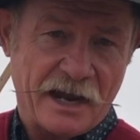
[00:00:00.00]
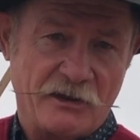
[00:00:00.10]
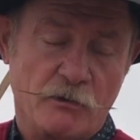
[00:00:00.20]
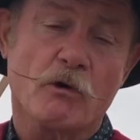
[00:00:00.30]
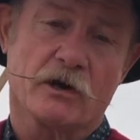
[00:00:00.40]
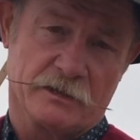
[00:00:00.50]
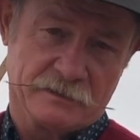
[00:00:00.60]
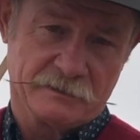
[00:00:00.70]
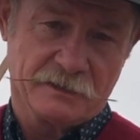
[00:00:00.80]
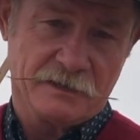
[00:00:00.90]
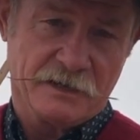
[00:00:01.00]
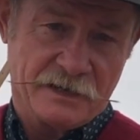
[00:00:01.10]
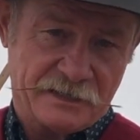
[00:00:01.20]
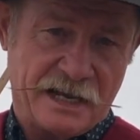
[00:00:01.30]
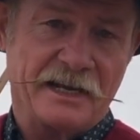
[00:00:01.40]
and your word.
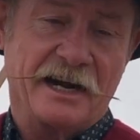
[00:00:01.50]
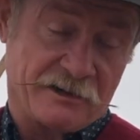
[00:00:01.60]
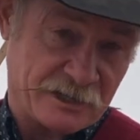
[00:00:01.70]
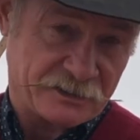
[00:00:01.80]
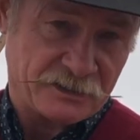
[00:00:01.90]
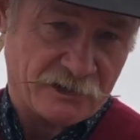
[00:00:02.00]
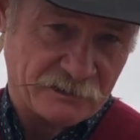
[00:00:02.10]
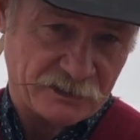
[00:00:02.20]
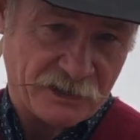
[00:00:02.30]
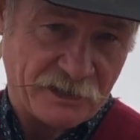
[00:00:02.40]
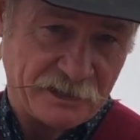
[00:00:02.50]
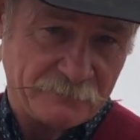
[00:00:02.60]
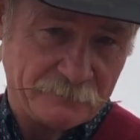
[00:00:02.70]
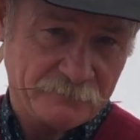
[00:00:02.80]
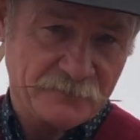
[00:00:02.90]
Take care not to tarnish any of them.